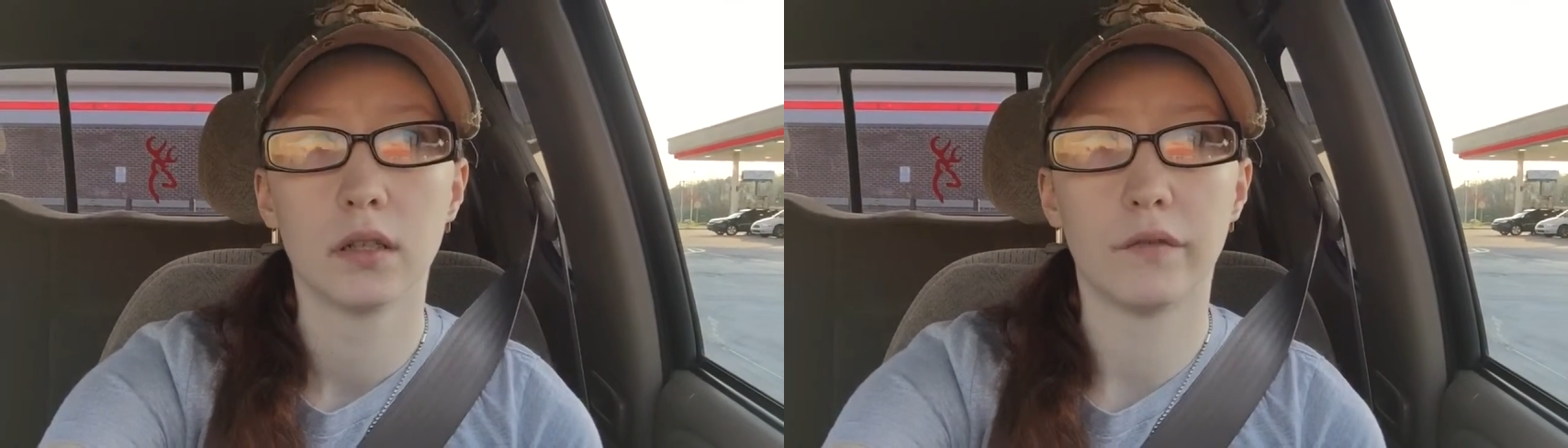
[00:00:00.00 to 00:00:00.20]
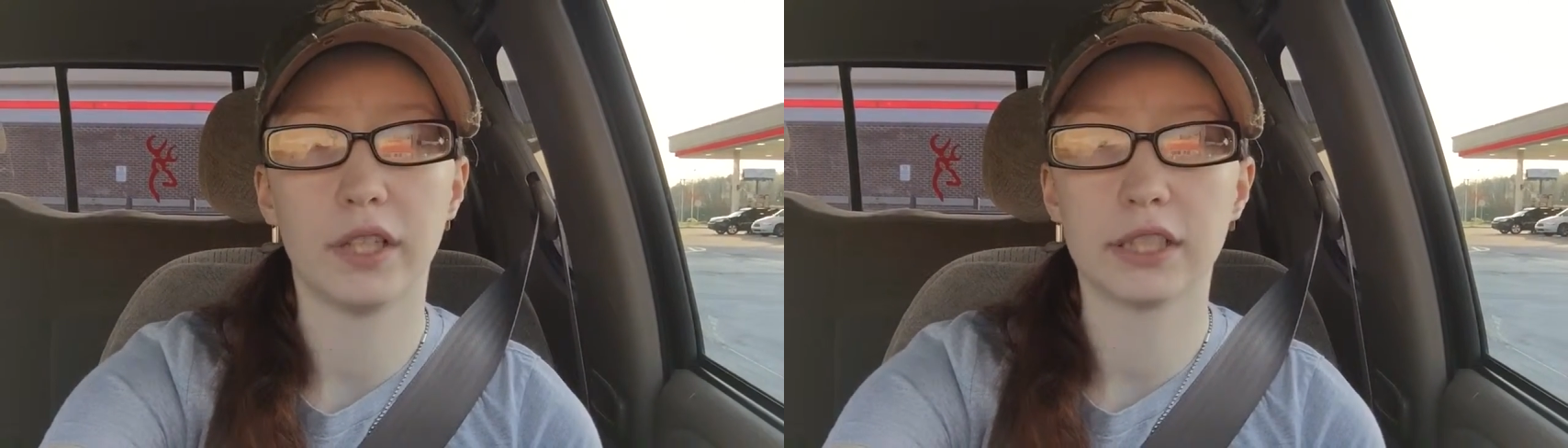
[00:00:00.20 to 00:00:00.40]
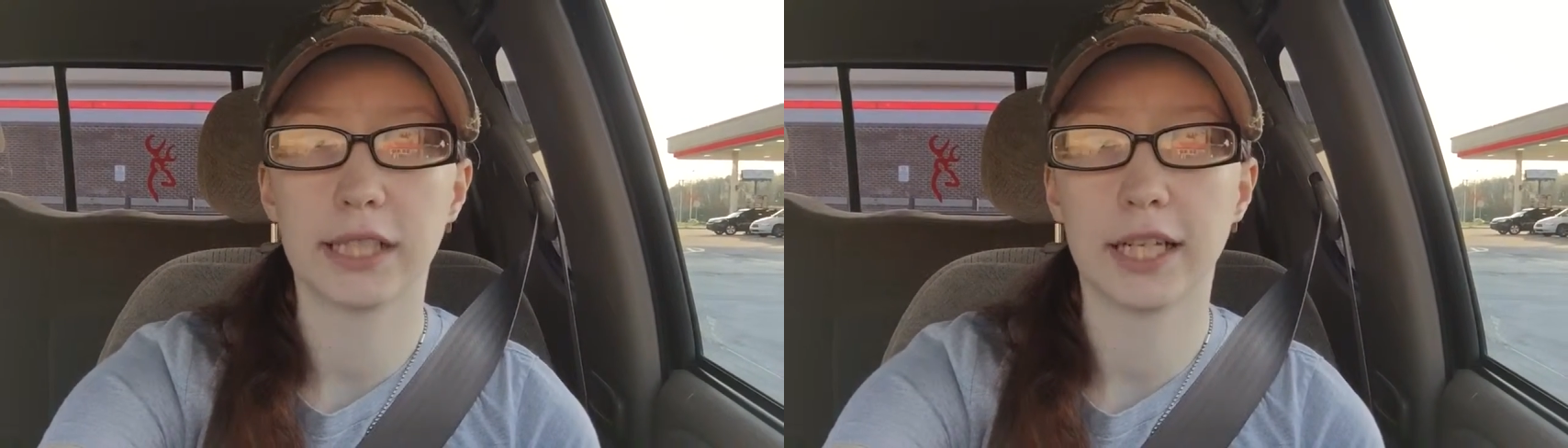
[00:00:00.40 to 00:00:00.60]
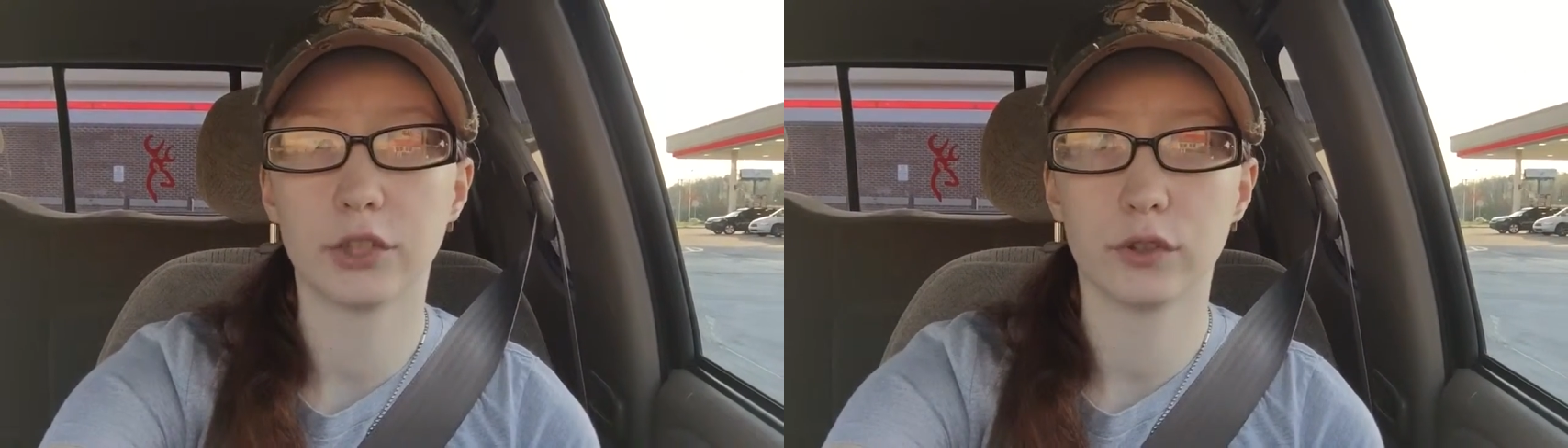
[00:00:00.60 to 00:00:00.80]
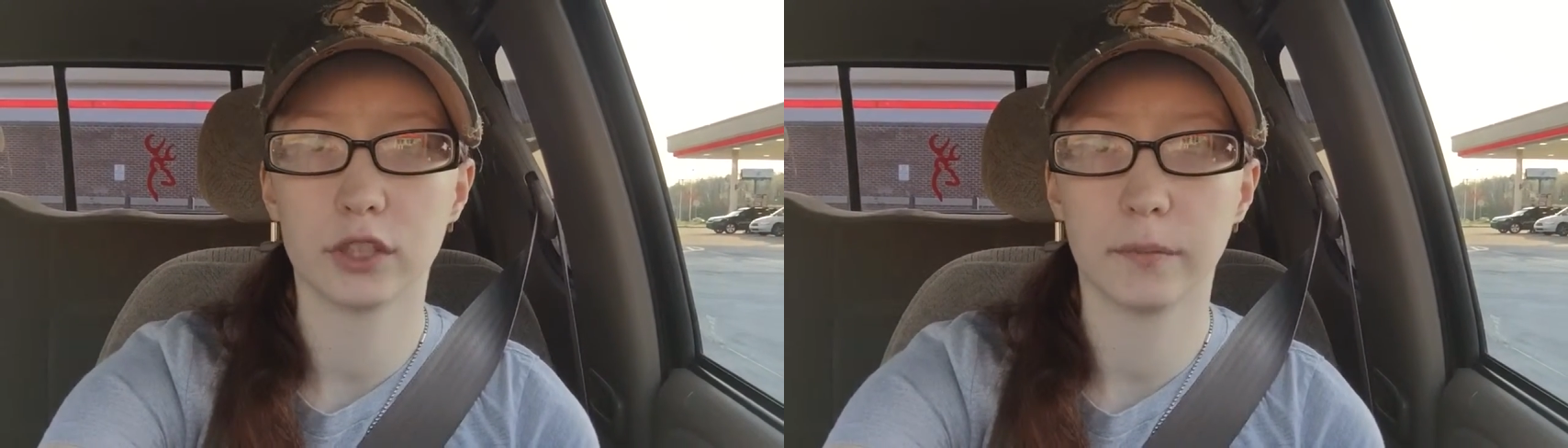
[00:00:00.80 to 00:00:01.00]

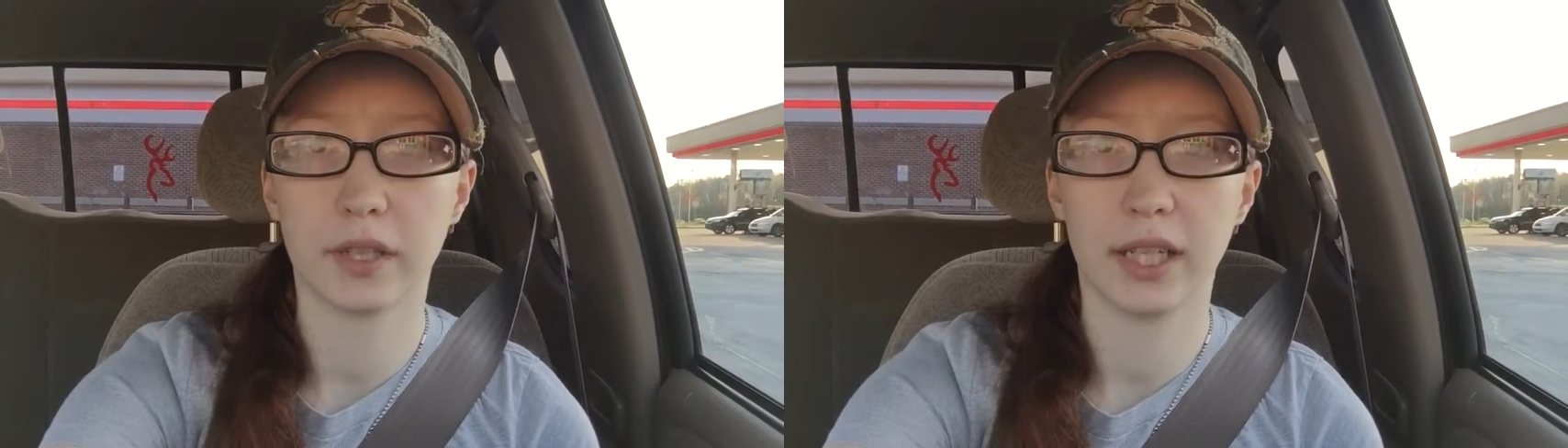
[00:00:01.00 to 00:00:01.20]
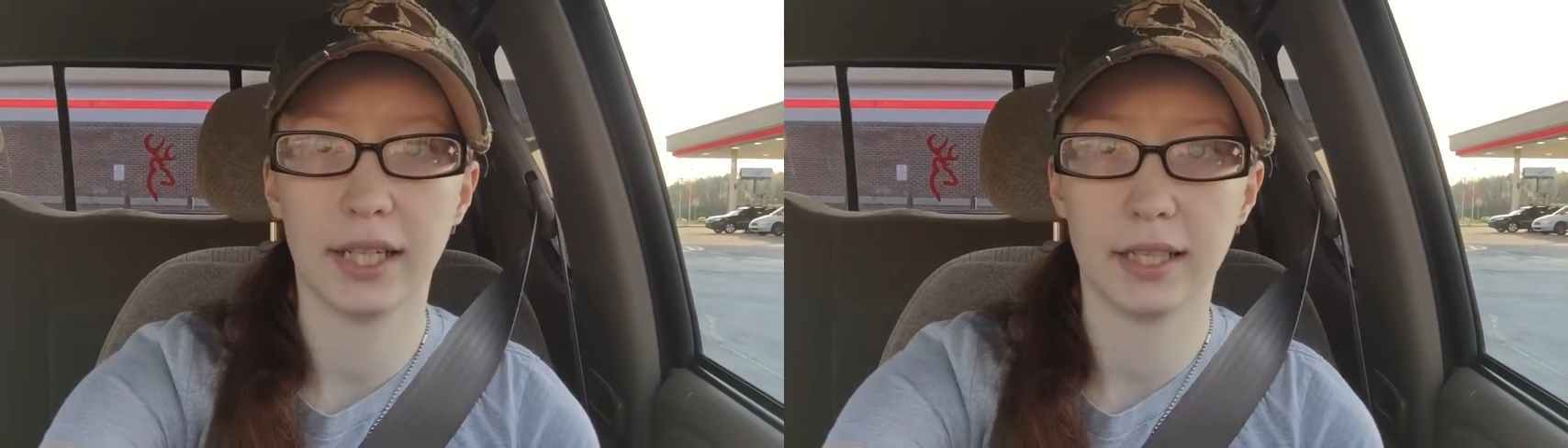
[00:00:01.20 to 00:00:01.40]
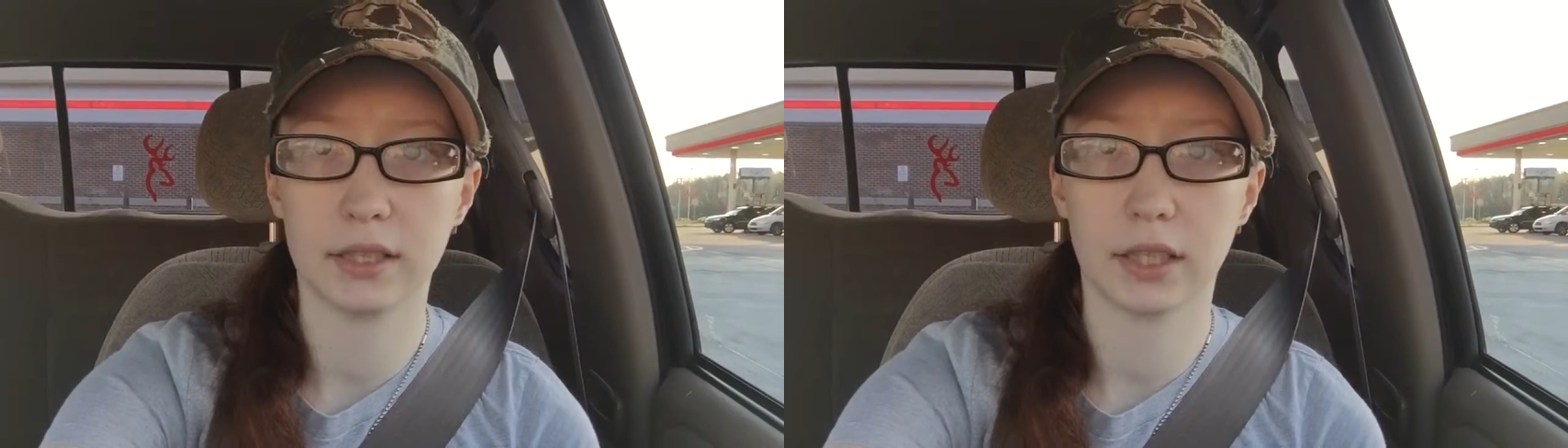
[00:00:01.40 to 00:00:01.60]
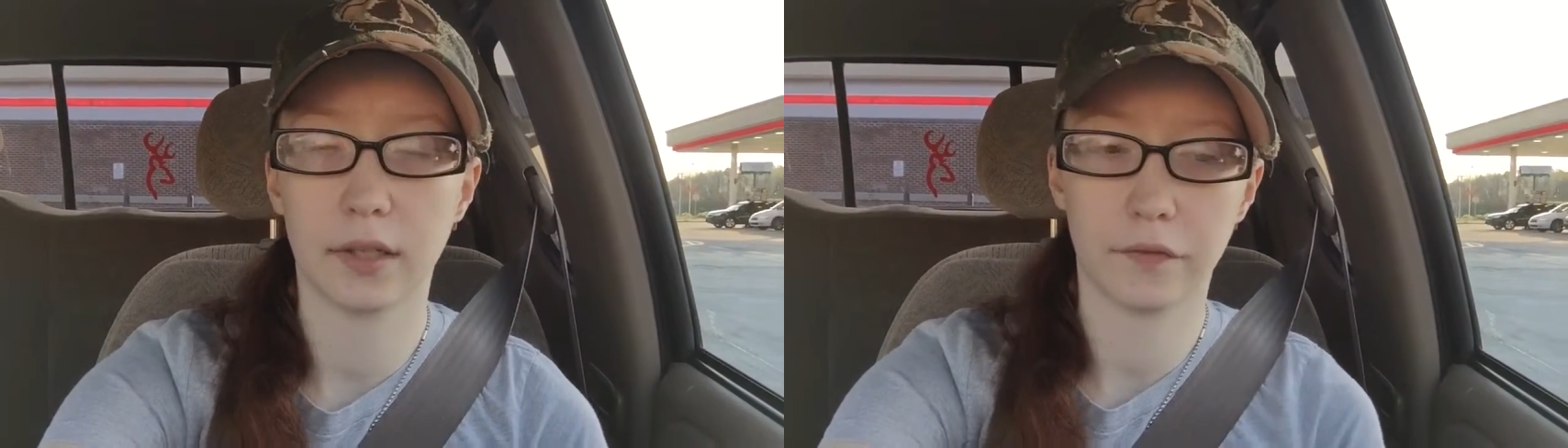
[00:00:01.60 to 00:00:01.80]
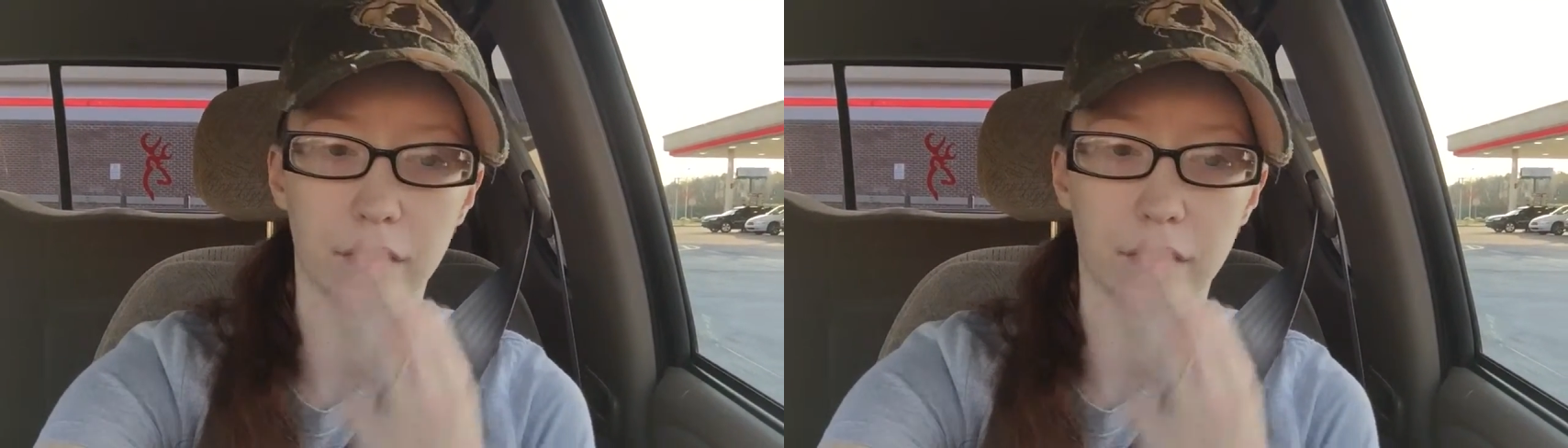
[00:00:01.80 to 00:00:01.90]
reschedule some things and